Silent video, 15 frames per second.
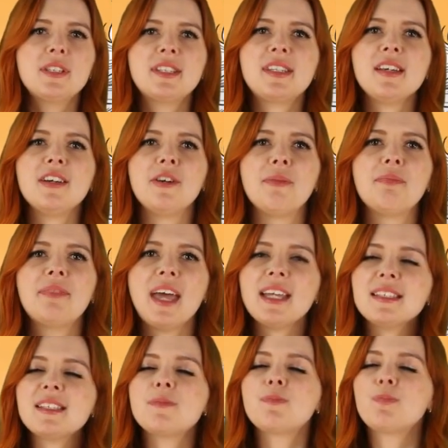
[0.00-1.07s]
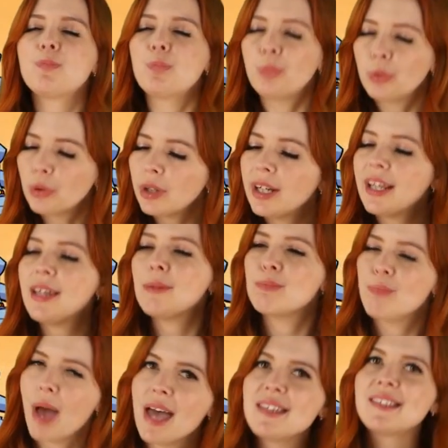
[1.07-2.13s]
But still, that's pretty
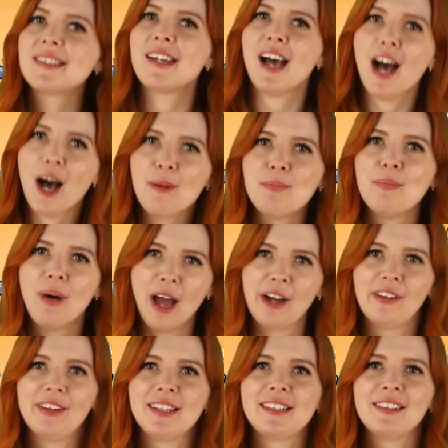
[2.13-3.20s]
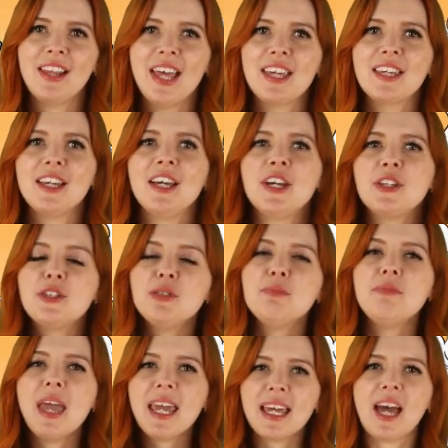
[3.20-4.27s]
messed up, Byron. Like, you
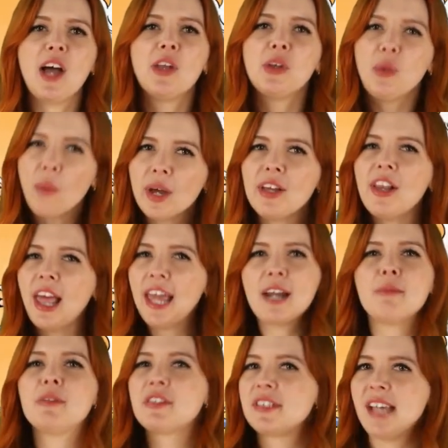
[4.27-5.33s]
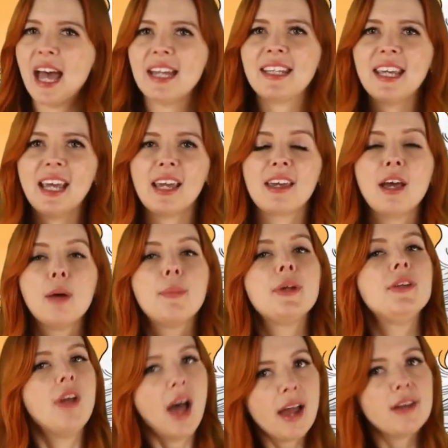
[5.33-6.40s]
make a loyal animal sidekick,
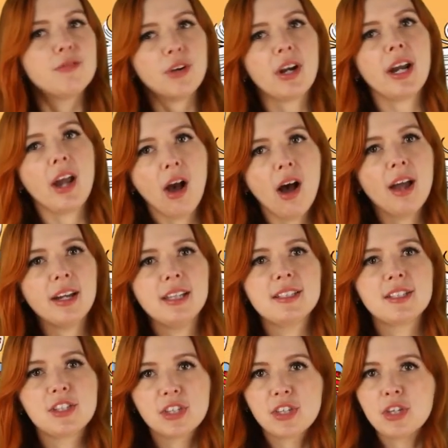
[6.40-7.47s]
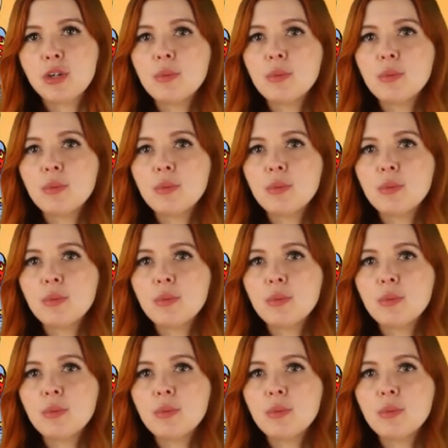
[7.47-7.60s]
but not a very honest